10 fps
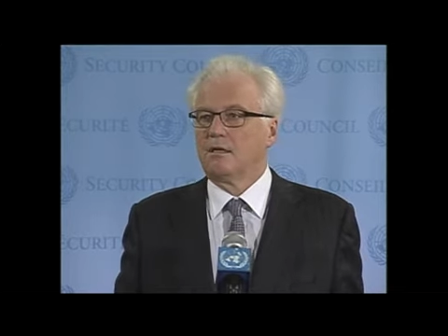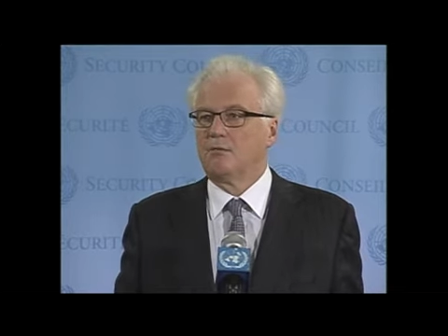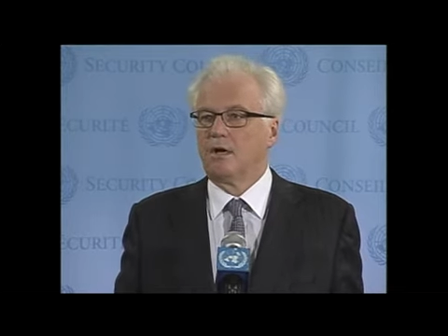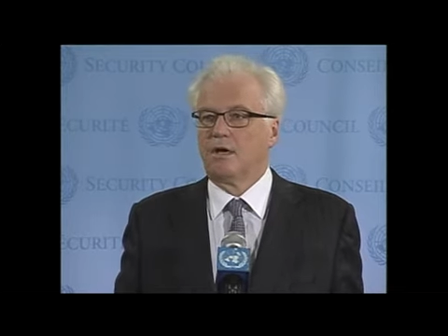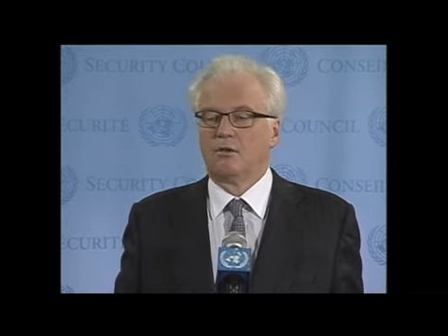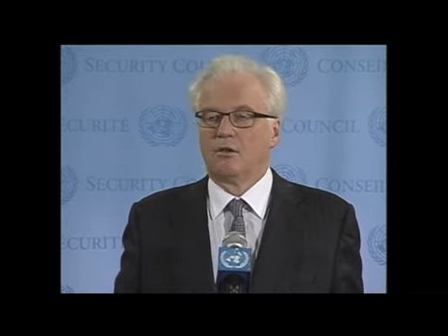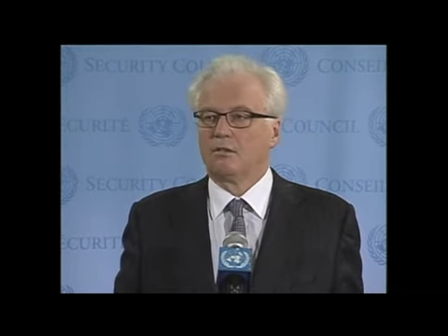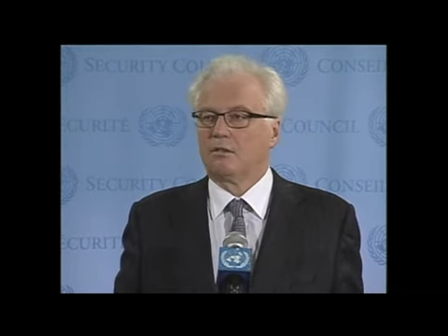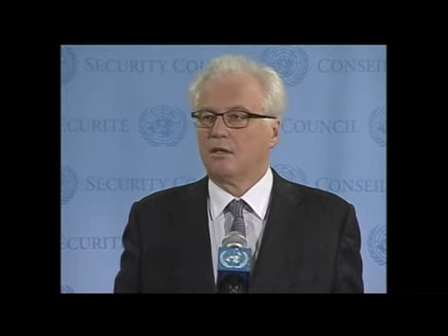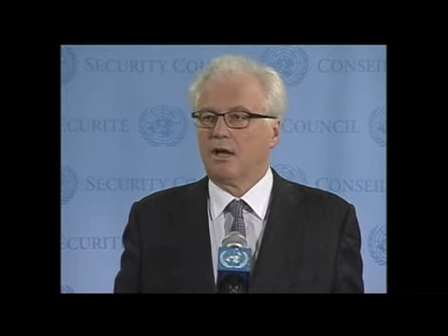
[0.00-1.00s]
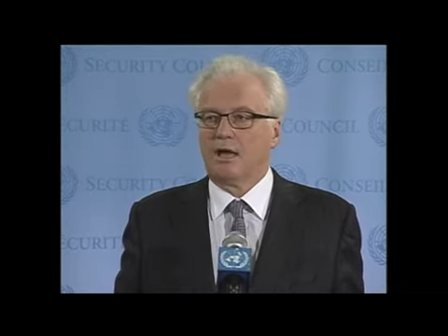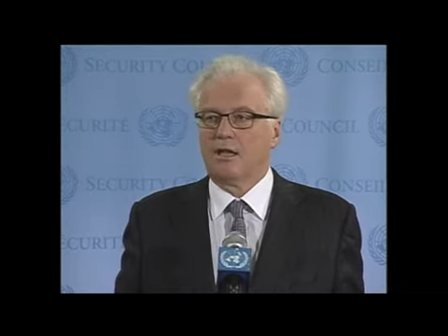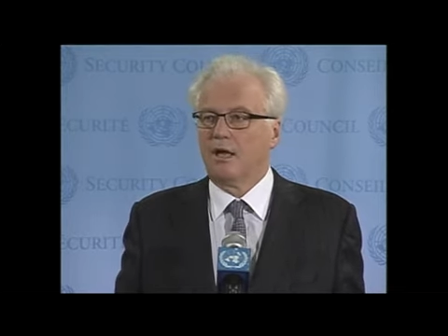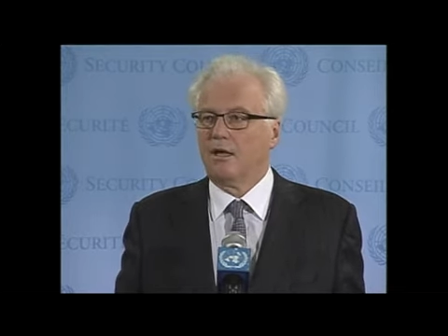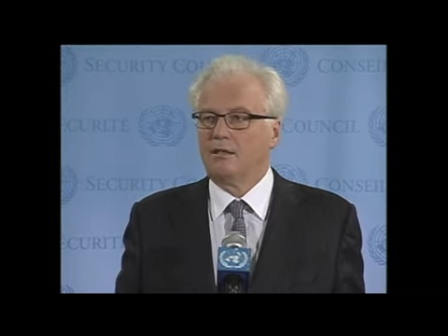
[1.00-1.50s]
We are not
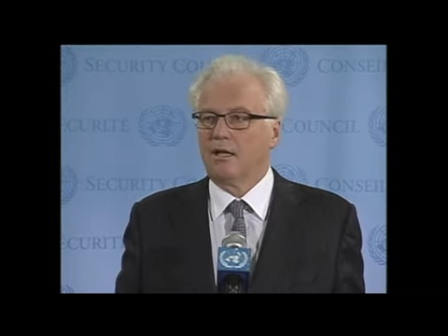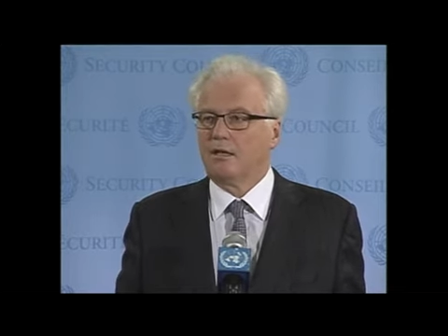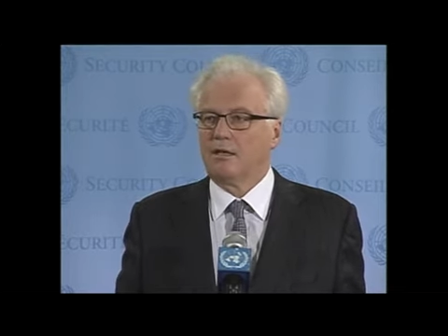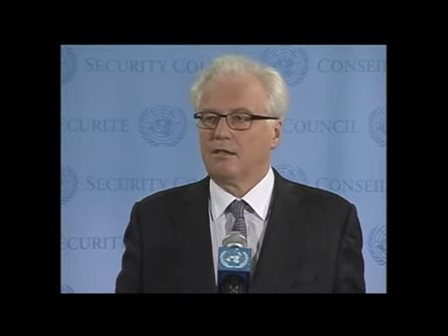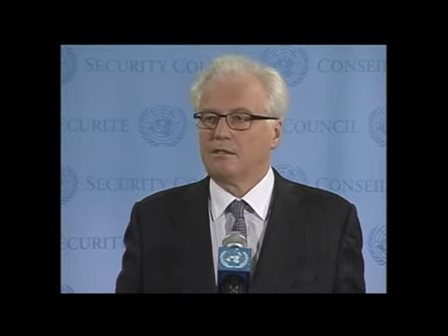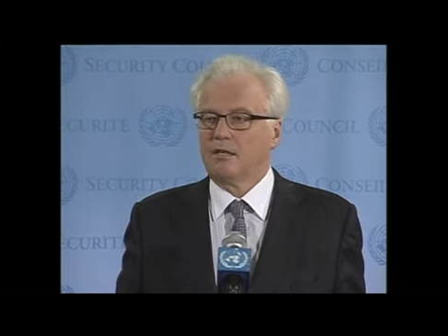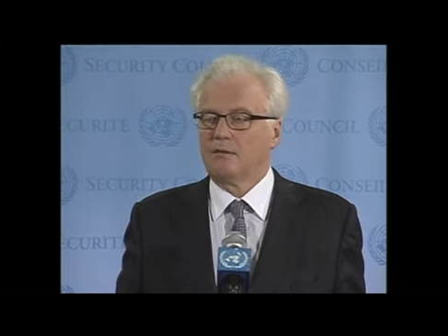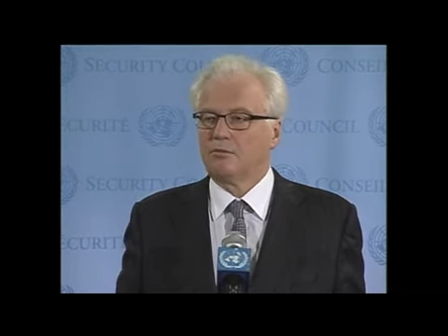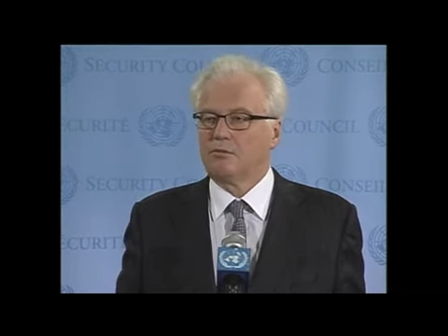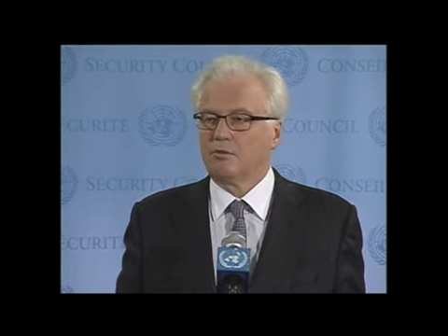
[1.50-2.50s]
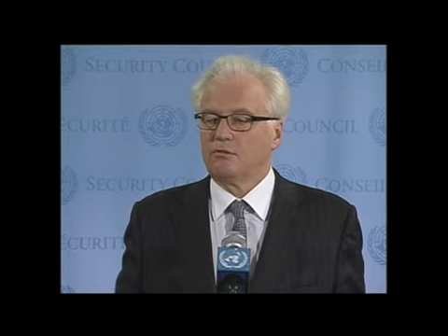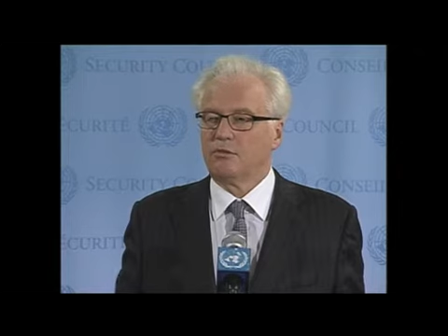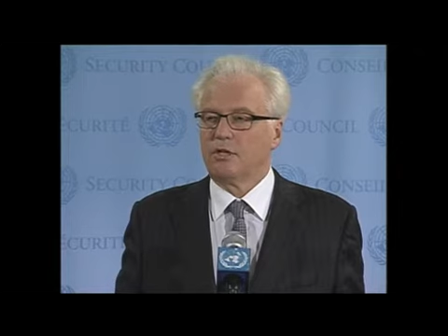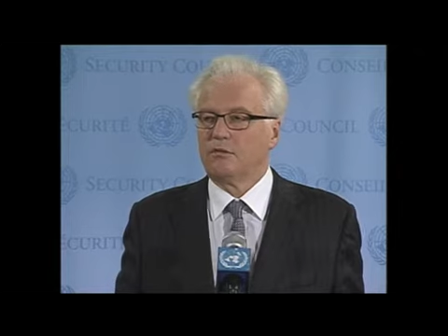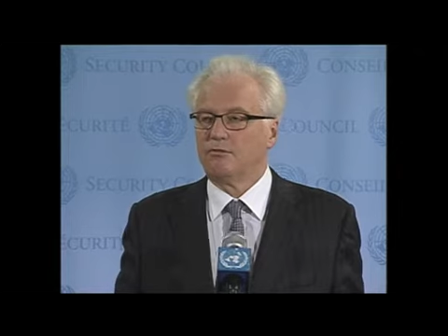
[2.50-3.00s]
allied in some kind of
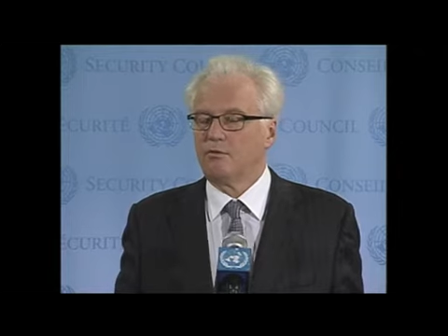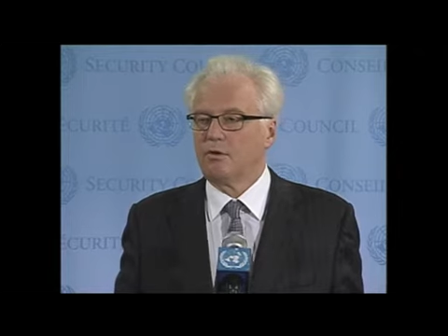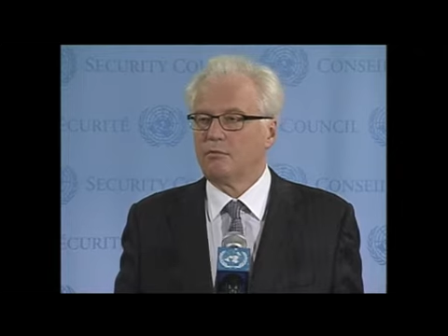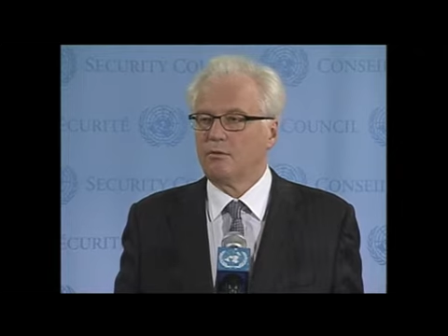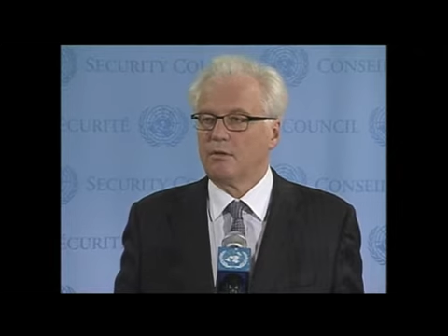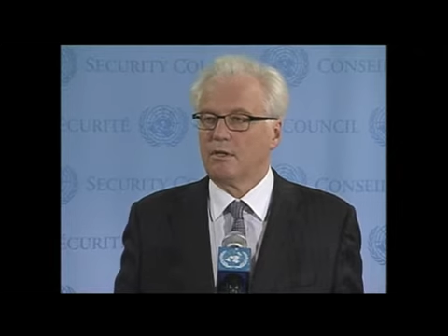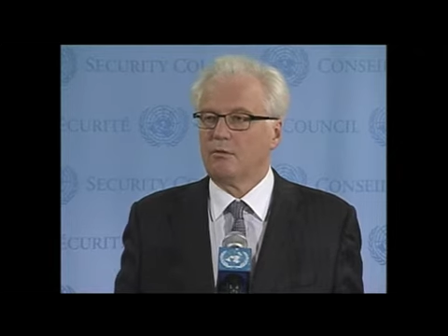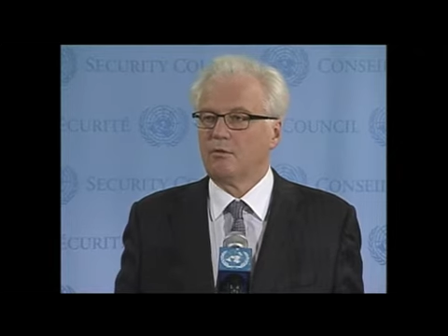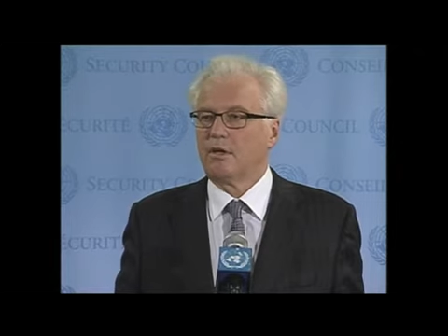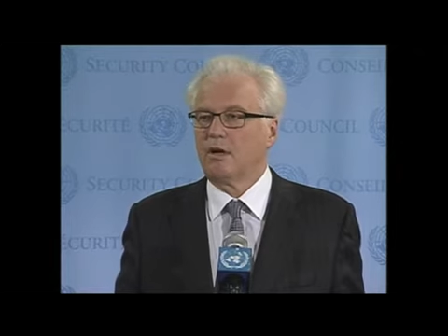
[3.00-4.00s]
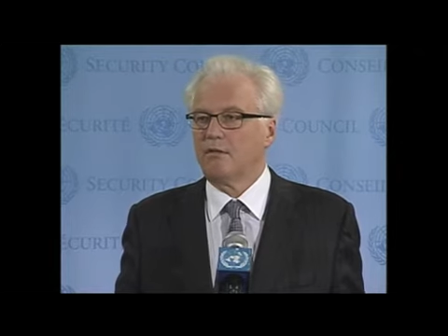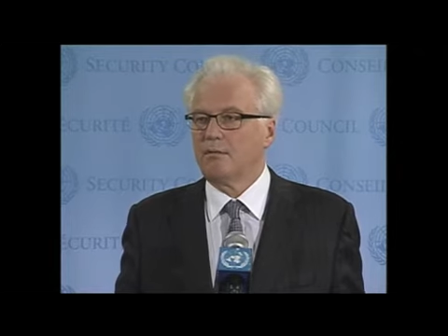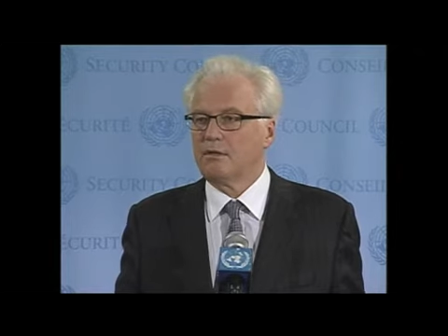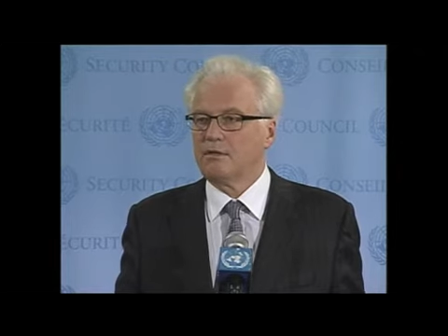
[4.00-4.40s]
treaty form with the government.